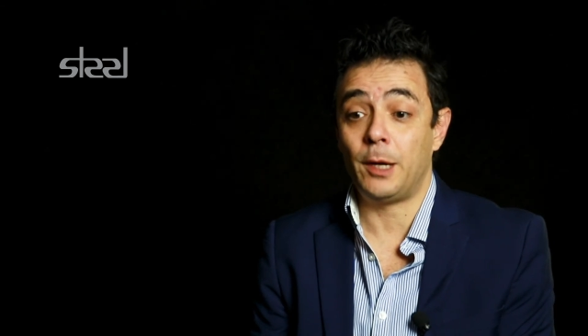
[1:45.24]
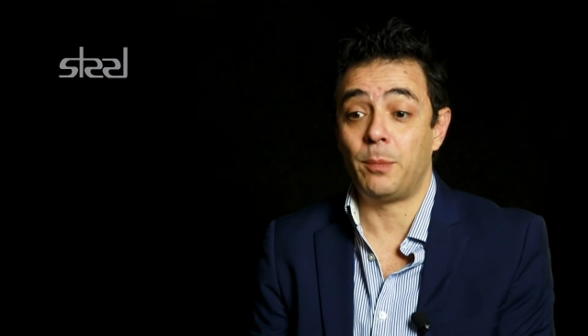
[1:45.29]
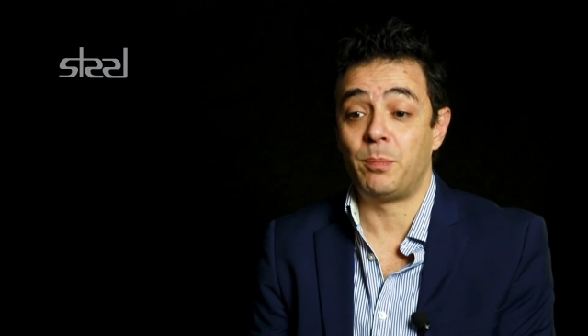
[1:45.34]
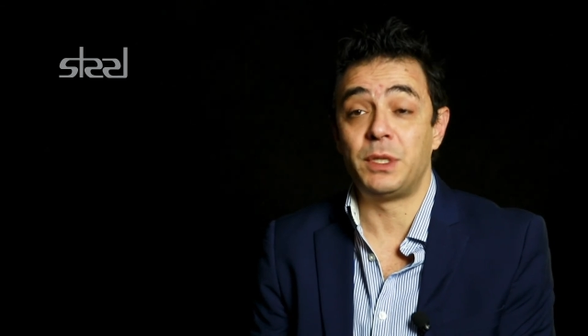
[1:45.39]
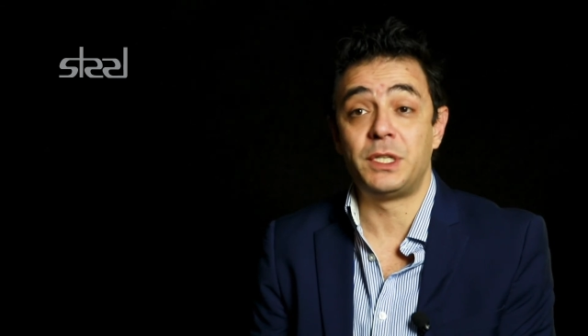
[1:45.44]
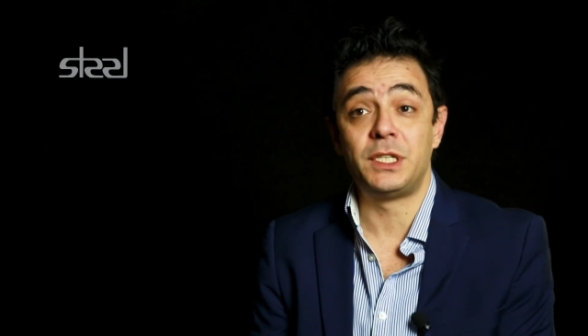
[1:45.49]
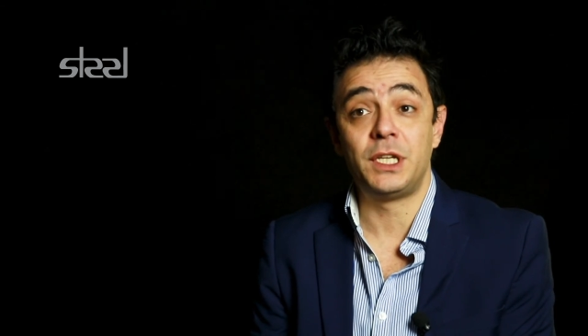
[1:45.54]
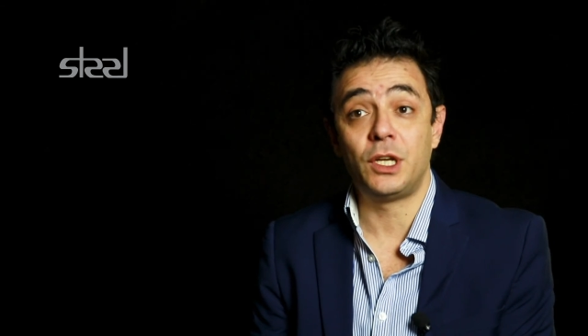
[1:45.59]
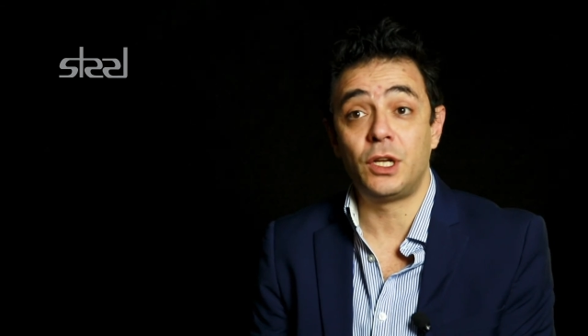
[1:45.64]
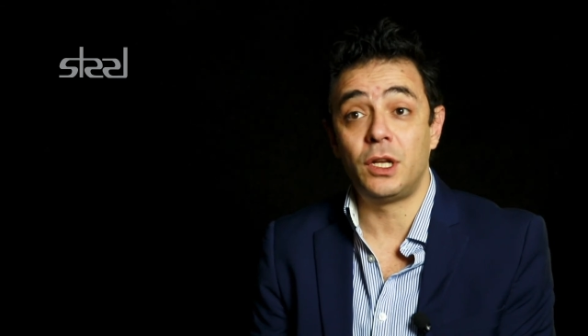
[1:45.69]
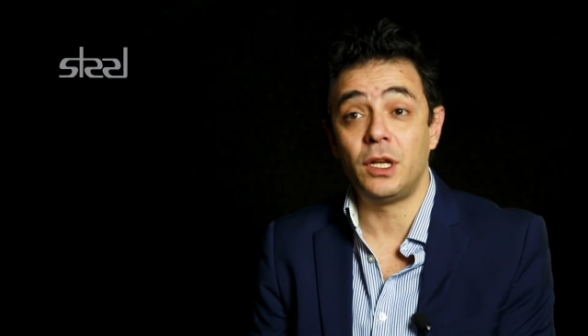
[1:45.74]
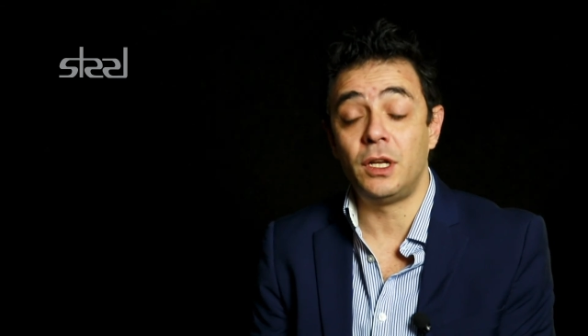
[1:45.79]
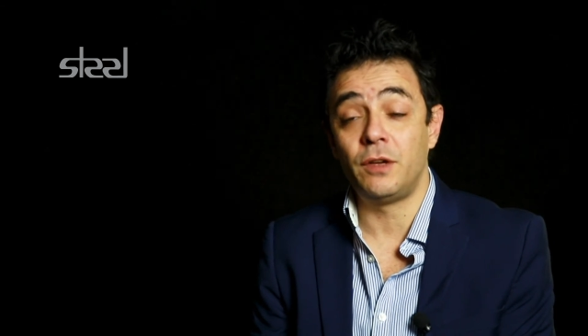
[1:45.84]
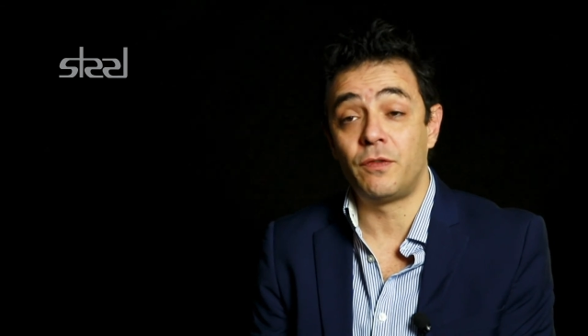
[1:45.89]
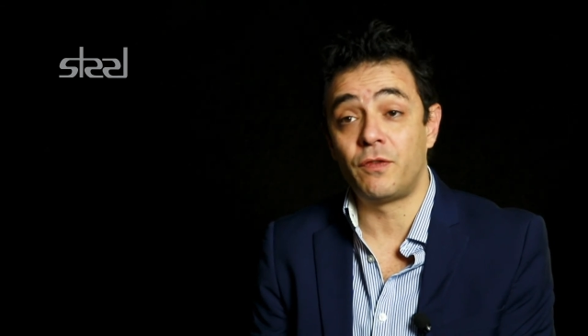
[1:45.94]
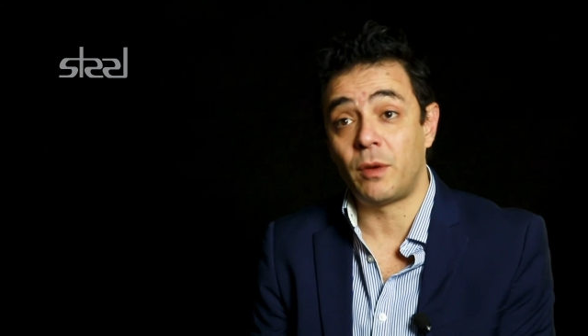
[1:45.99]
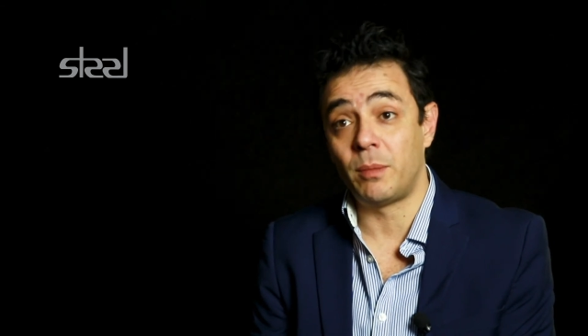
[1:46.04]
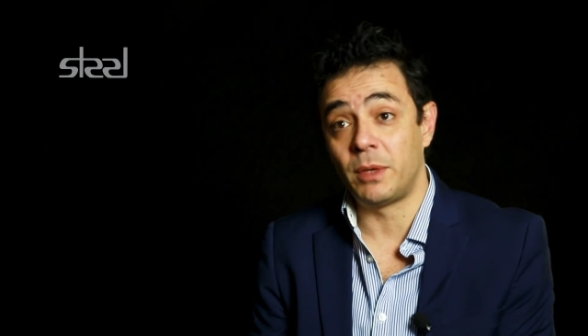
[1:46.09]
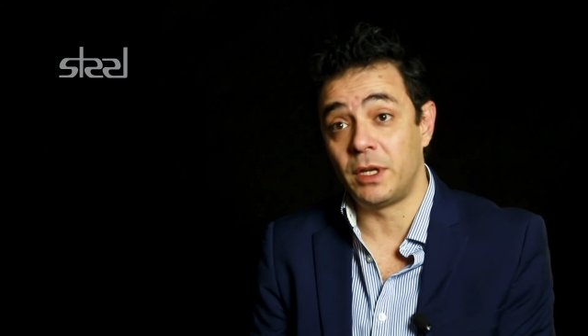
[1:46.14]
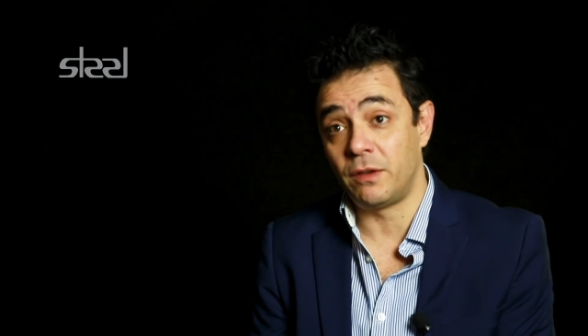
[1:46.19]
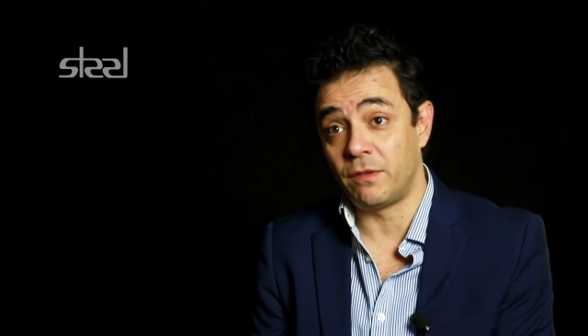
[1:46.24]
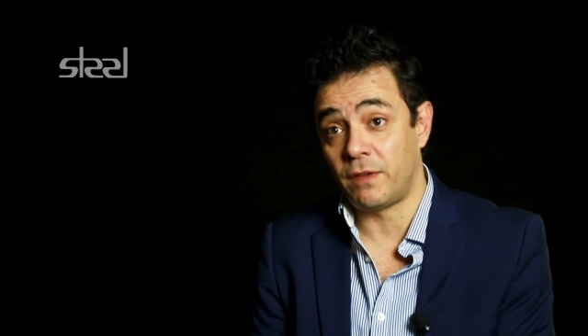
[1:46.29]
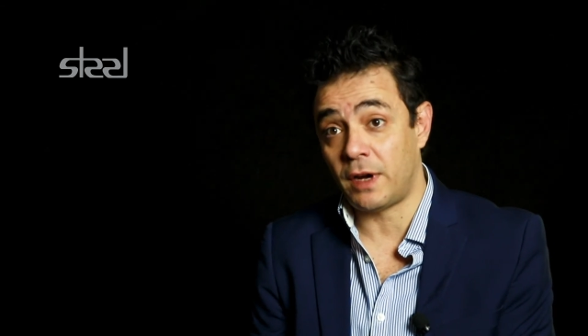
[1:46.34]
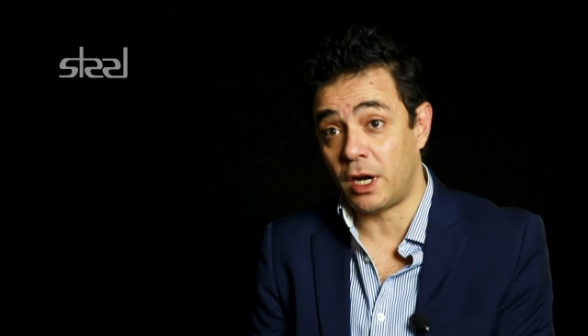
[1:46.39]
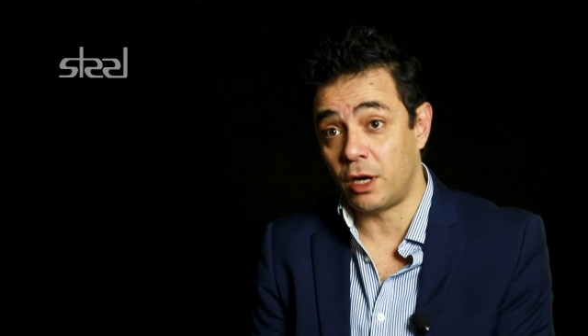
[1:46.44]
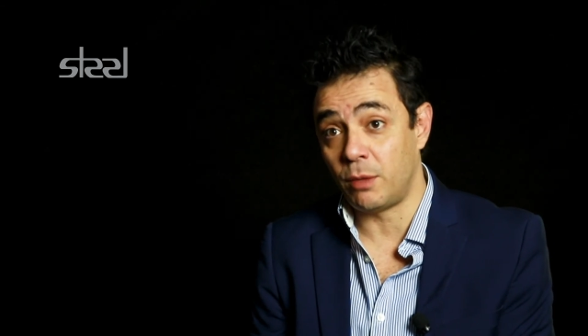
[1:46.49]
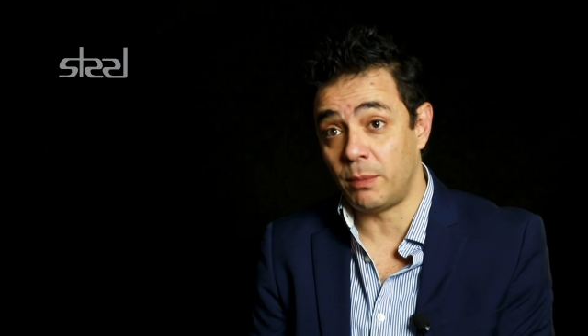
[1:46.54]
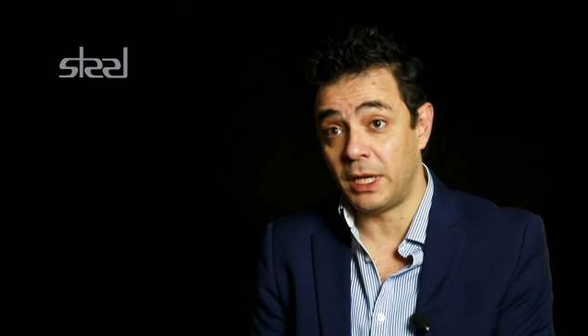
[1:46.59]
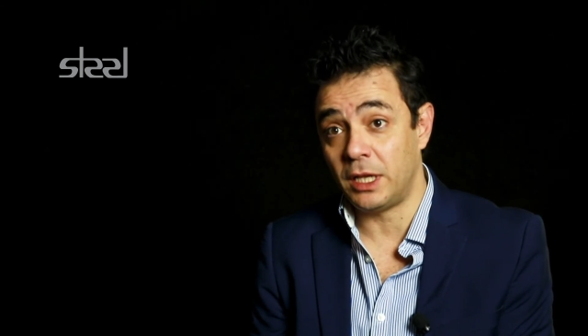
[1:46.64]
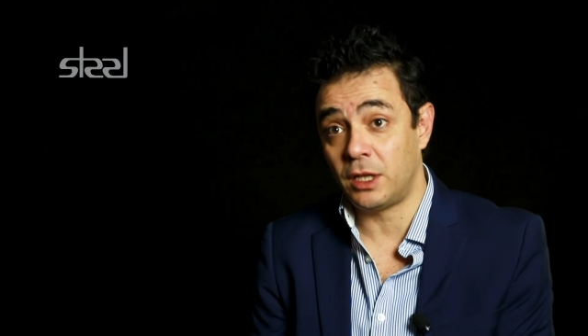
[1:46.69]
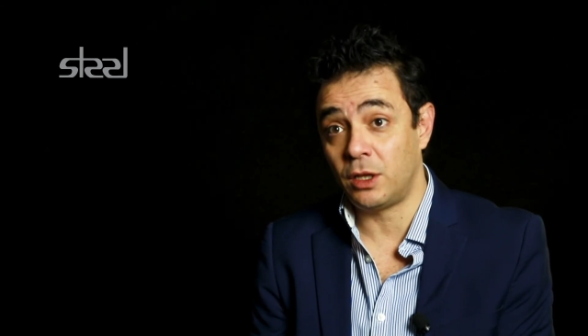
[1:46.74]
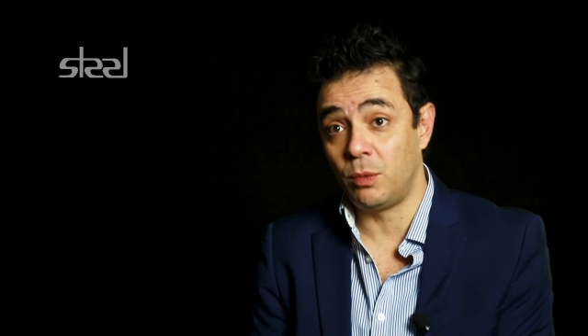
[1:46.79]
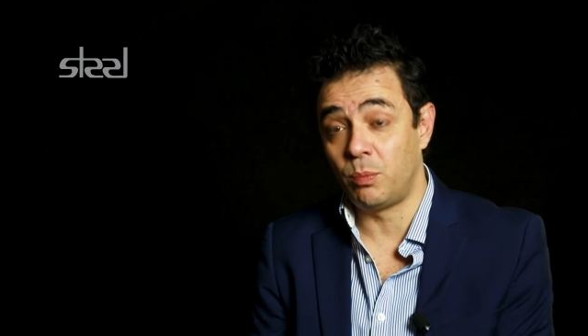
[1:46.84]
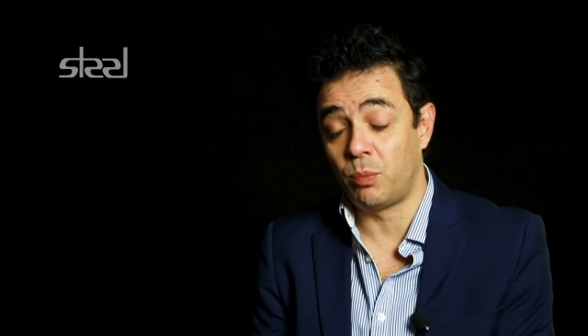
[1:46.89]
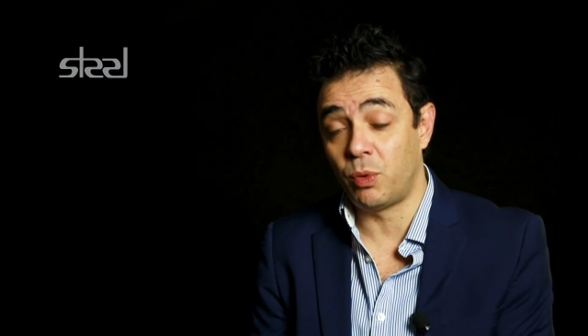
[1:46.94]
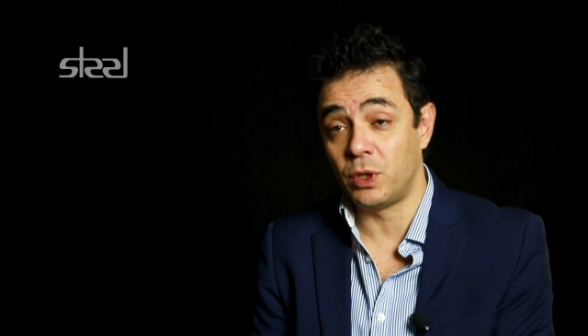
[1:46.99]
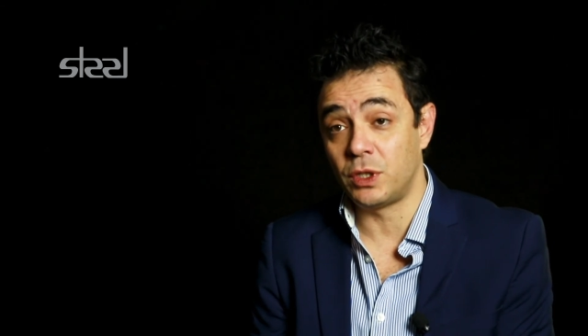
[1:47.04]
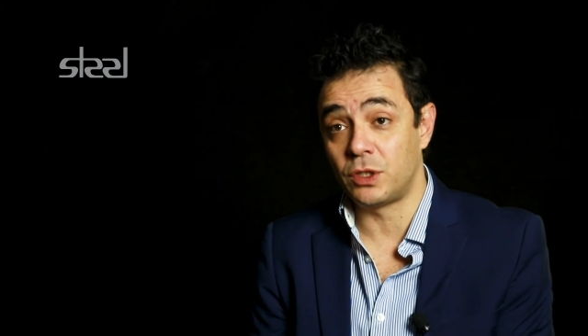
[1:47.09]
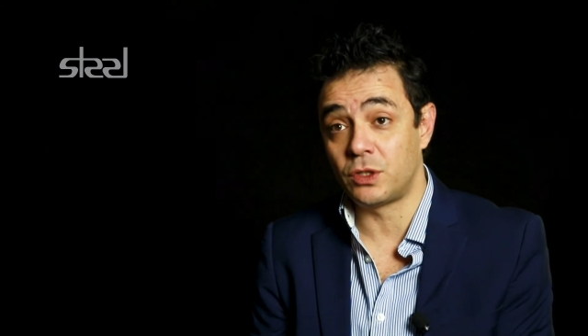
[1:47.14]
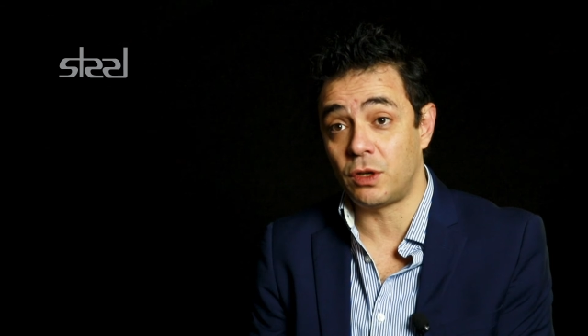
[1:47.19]
particularly from an environmental
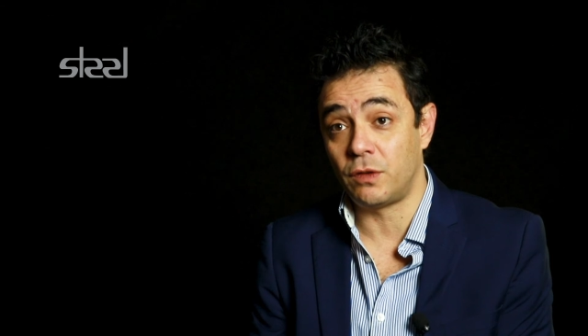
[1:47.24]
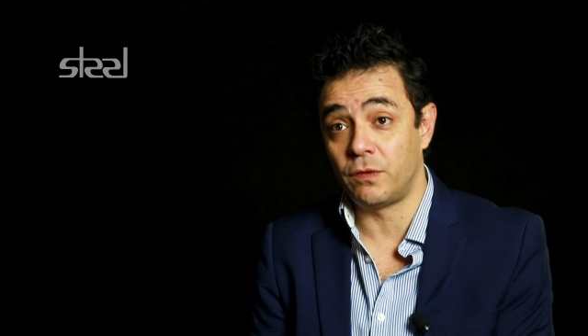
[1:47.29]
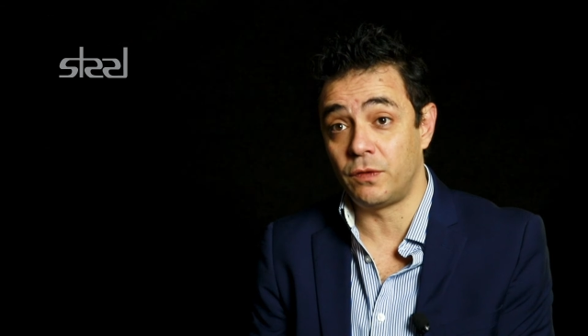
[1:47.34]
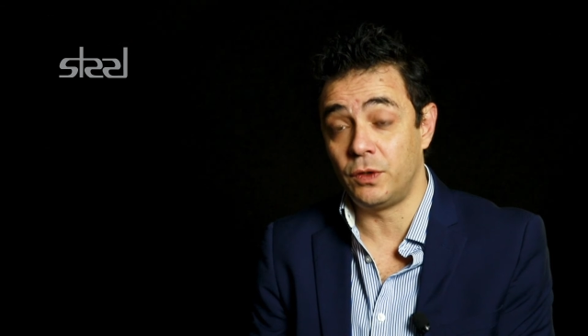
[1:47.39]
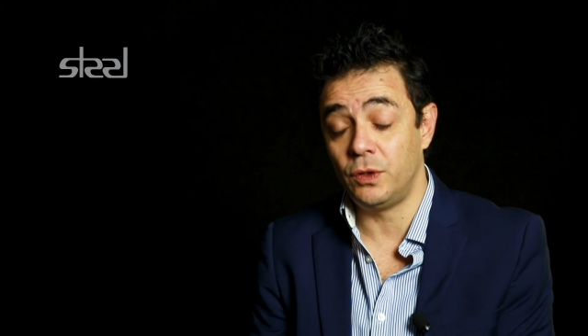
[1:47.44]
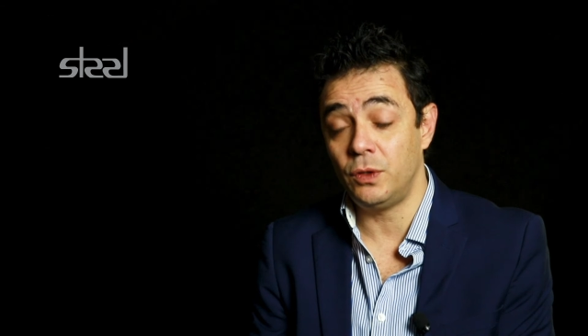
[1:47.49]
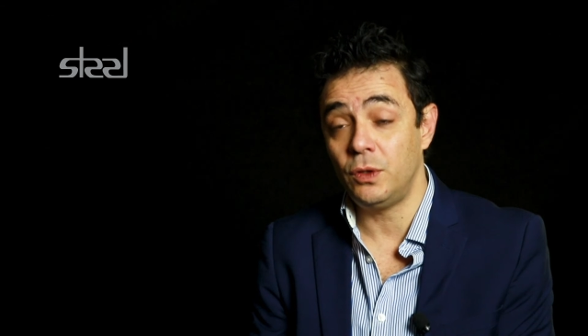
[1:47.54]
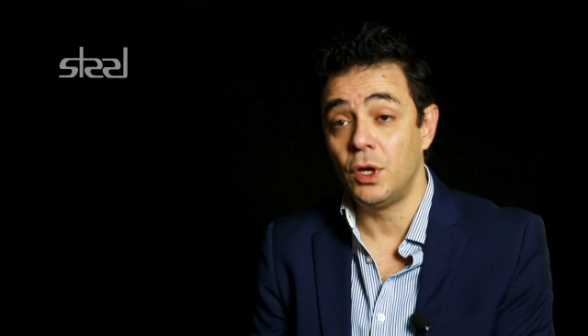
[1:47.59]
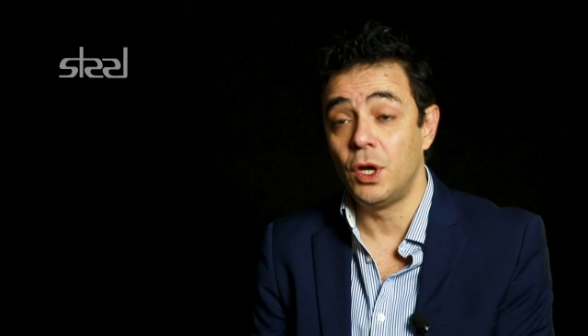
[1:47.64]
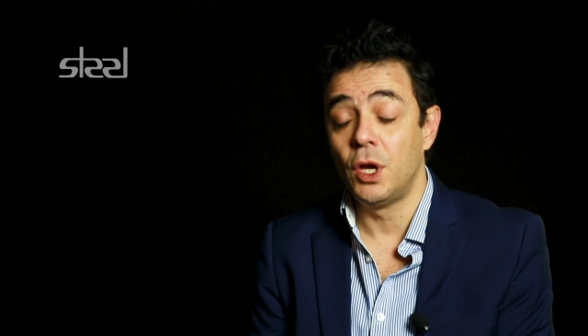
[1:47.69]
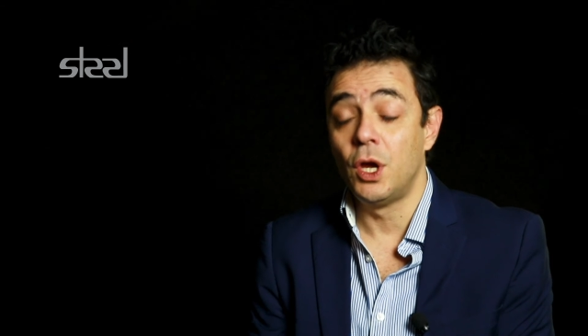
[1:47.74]
point of view,